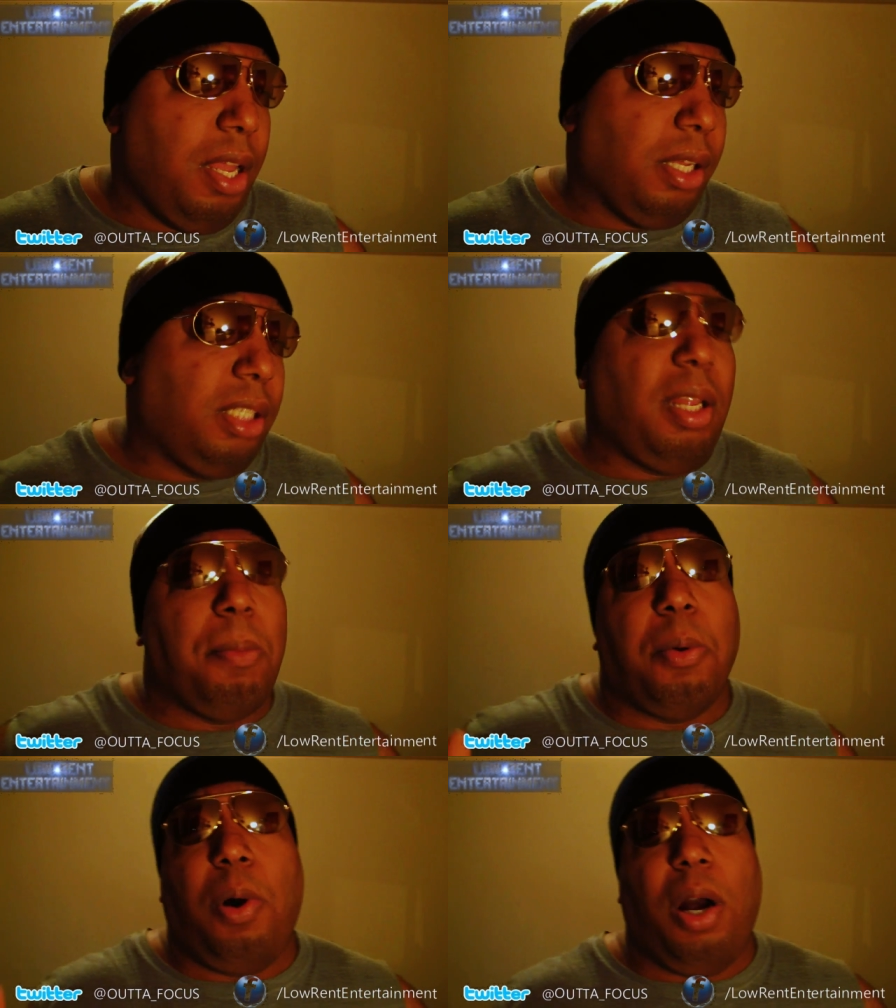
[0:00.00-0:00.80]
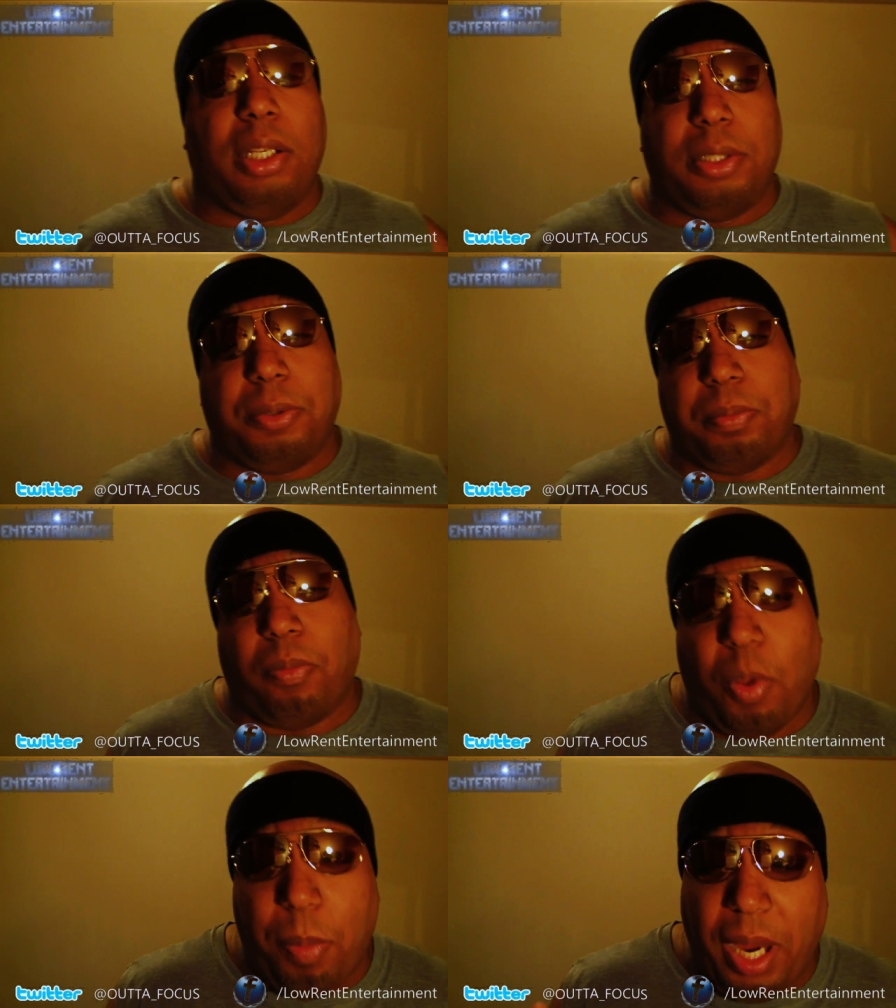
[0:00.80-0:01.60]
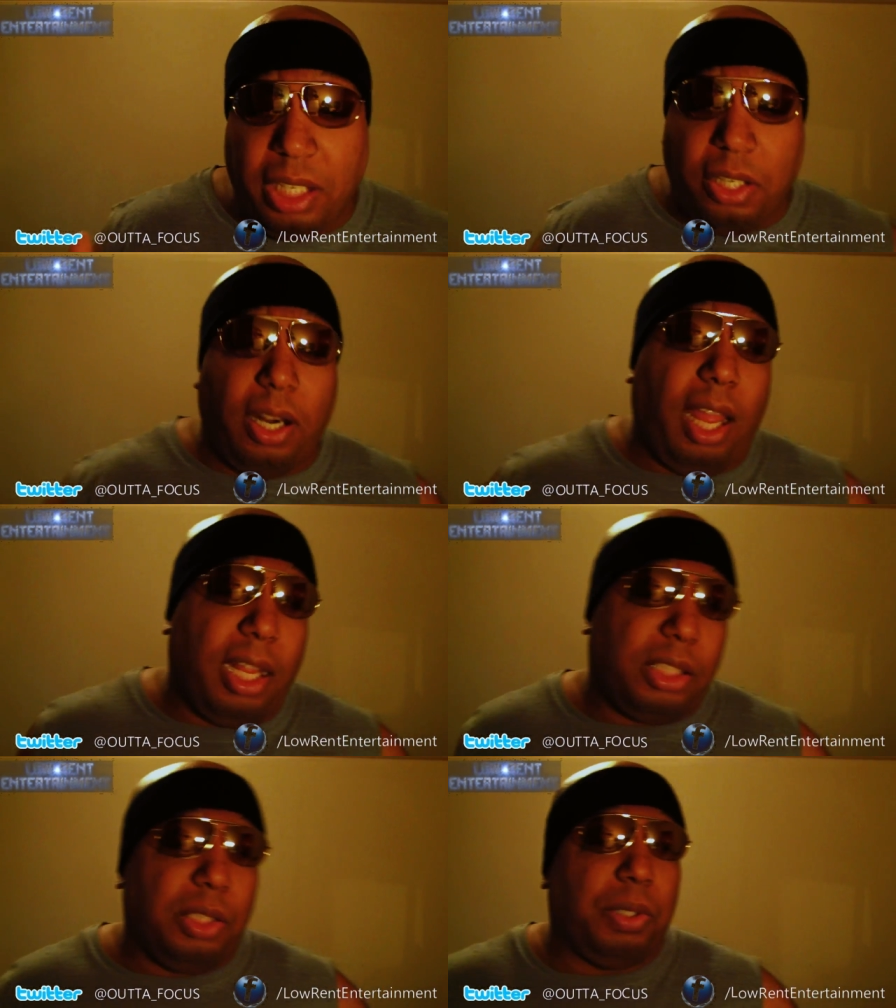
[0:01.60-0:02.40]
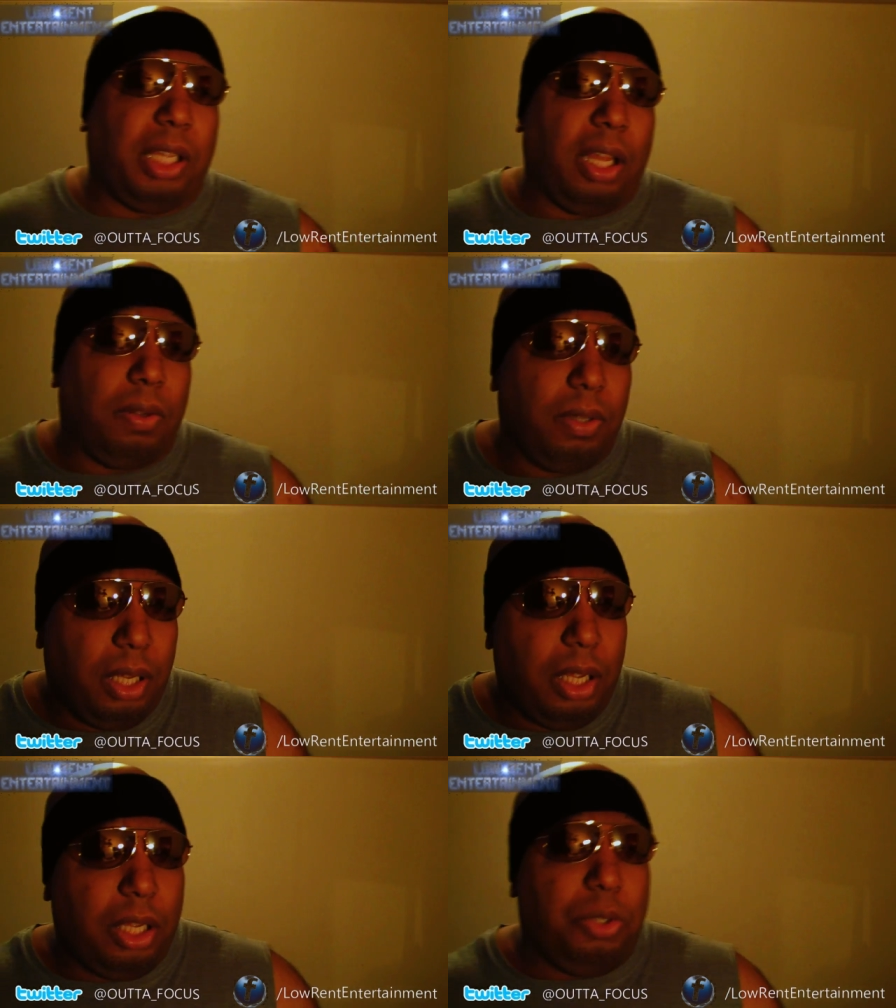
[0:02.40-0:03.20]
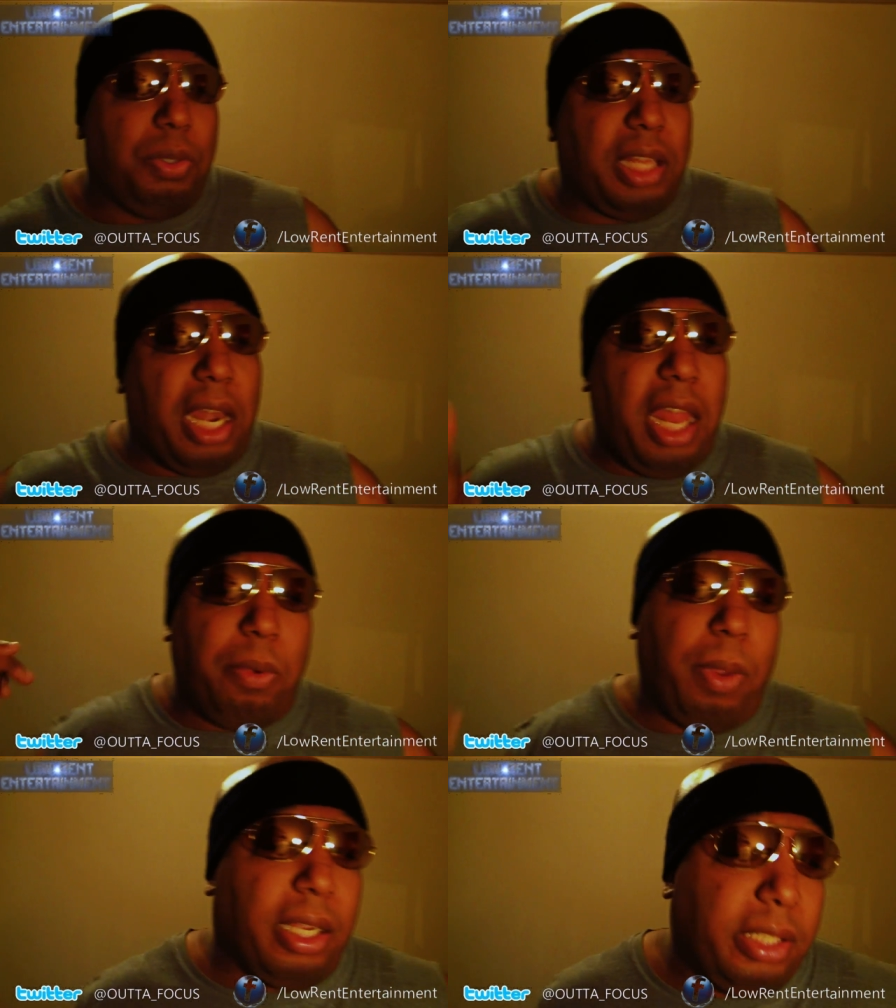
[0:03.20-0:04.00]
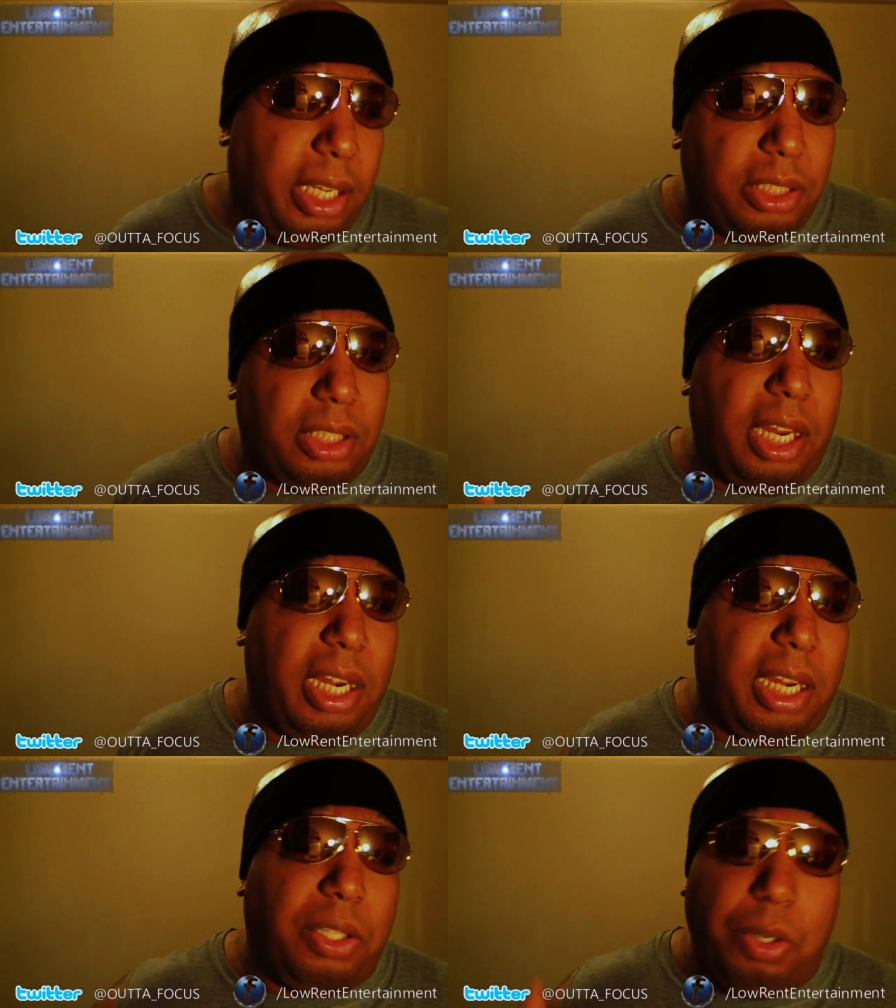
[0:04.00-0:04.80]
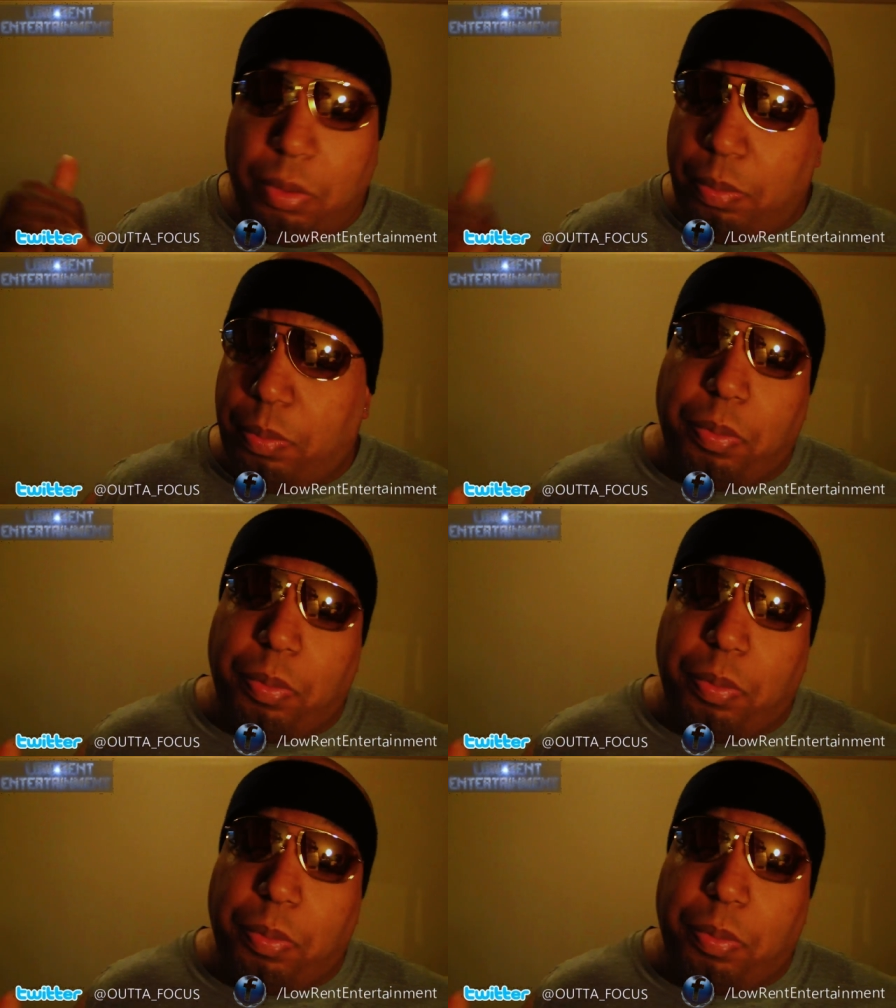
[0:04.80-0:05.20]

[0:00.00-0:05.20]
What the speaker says: Because number one, being an online studio, you get that name recognition, and they do